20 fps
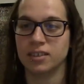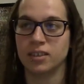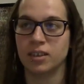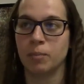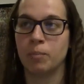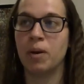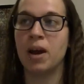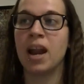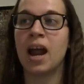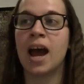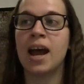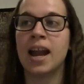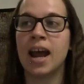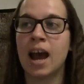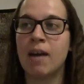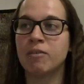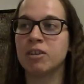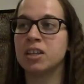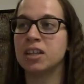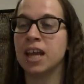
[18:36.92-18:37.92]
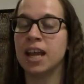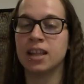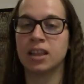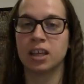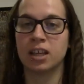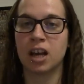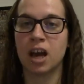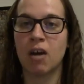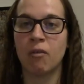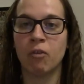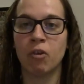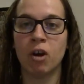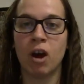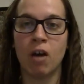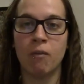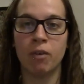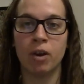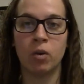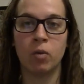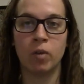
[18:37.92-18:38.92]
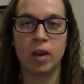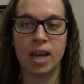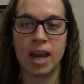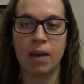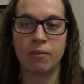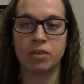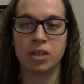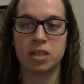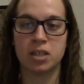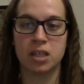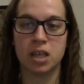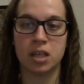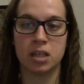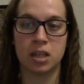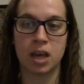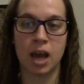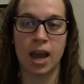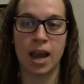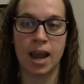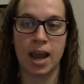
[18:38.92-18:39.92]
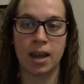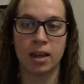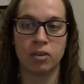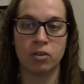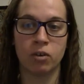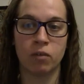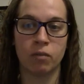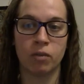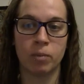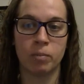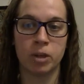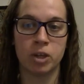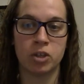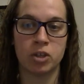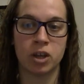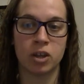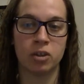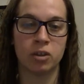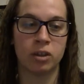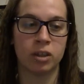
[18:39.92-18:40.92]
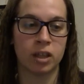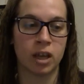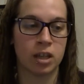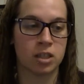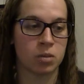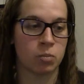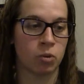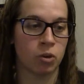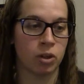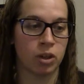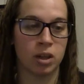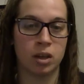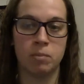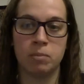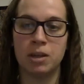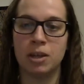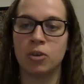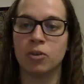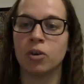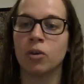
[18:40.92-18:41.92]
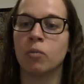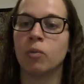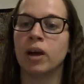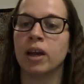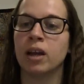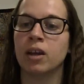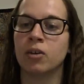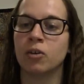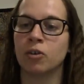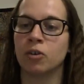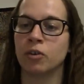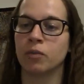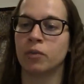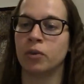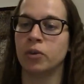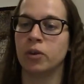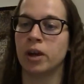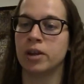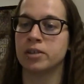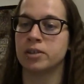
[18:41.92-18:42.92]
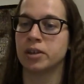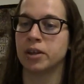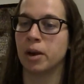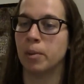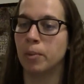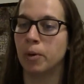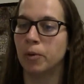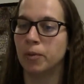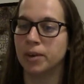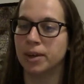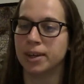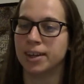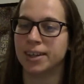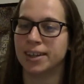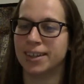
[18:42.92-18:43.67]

But I'd have to take the cover off and we'd have to sit diagonal from each other. That's more than a meter away in order for you guys to come over.